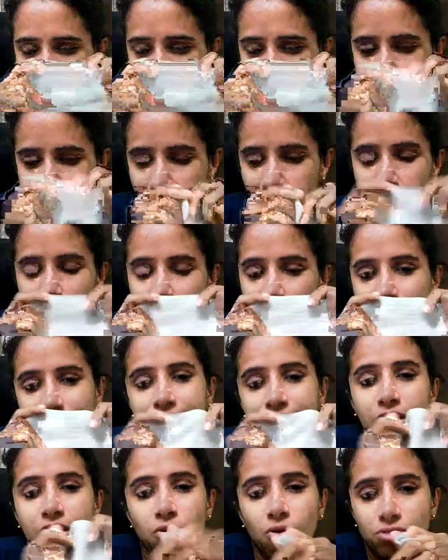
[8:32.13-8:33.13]
it will be
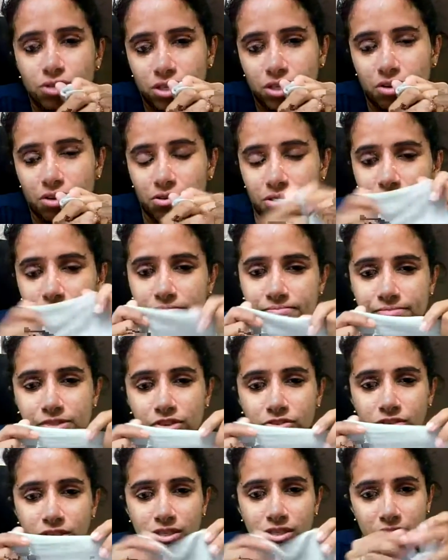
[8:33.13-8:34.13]
very cozy on them,
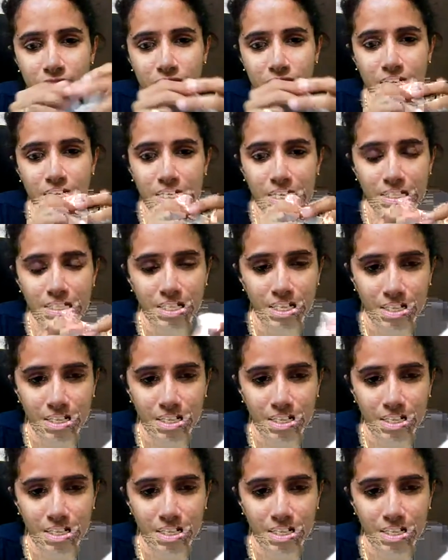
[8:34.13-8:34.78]
because it's little thick.